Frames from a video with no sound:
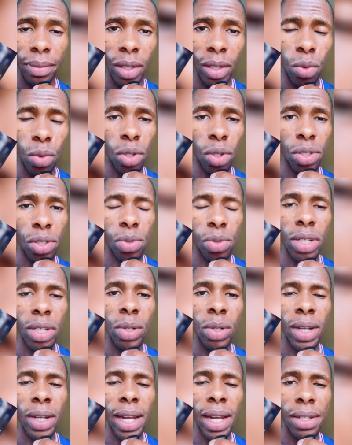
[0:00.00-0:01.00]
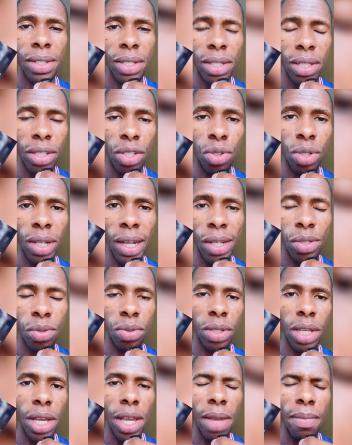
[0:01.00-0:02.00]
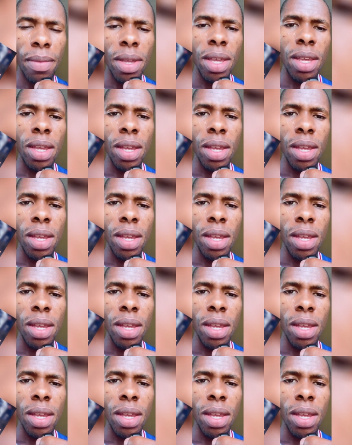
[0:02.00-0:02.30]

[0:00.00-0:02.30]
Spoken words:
who got 2 yellow cards in the Newcastle game,